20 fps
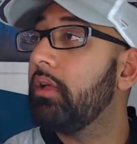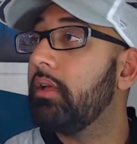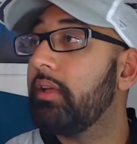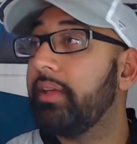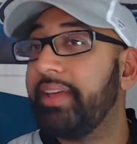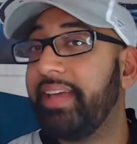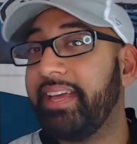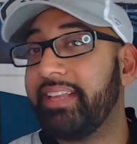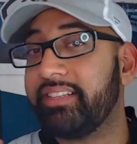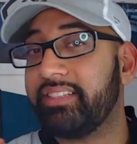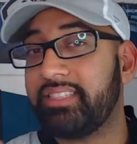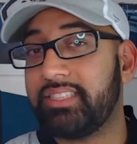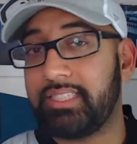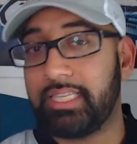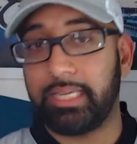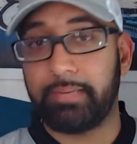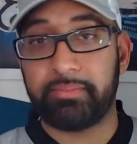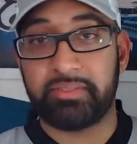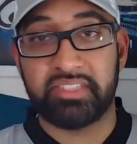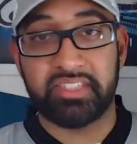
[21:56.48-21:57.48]
it
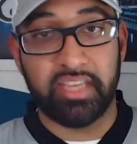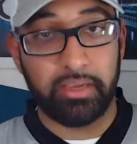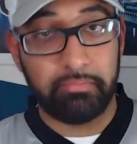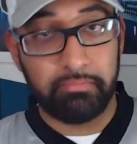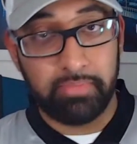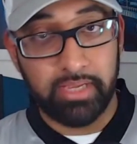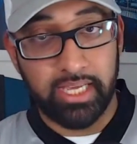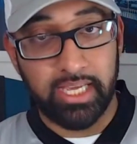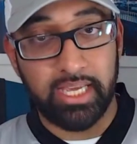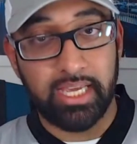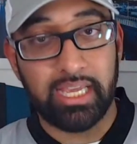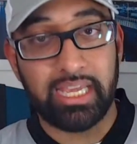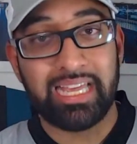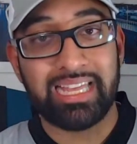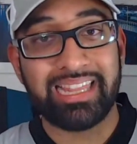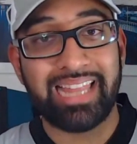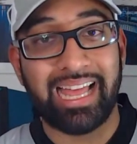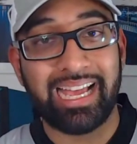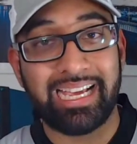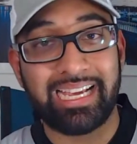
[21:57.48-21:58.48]
seems to me
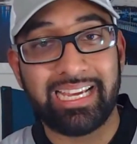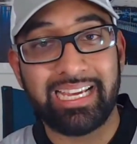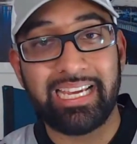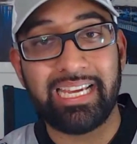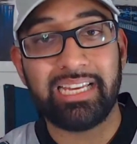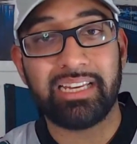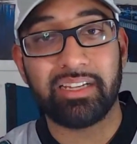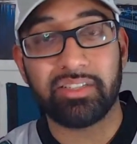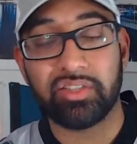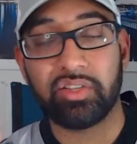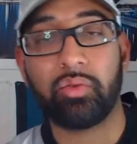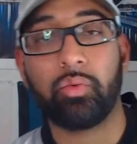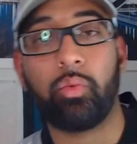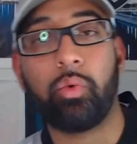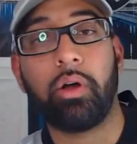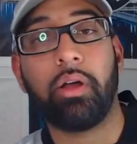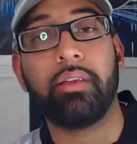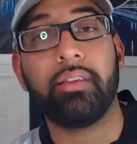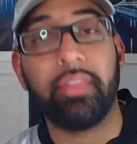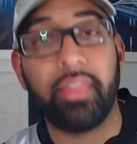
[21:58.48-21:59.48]
like he doesn't
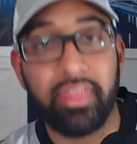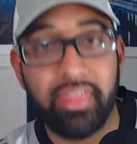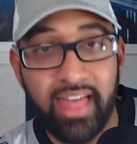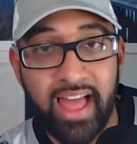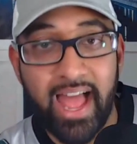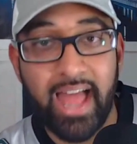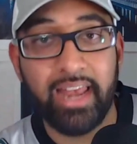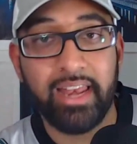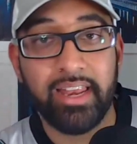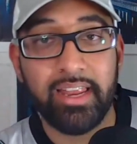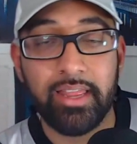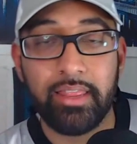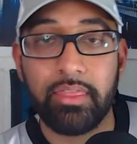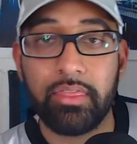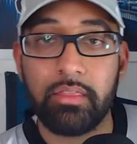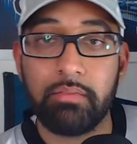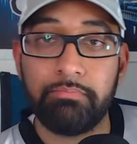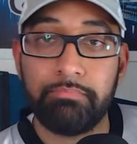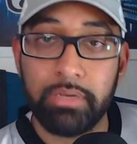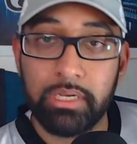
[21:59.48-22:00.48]
want that in
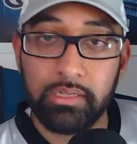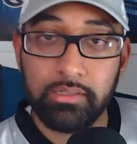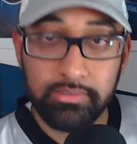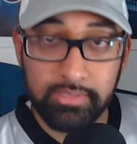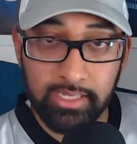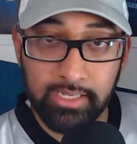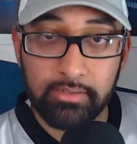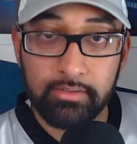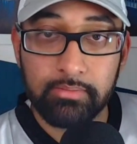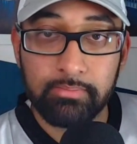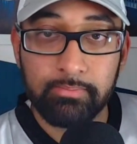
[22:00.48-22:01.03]
the building.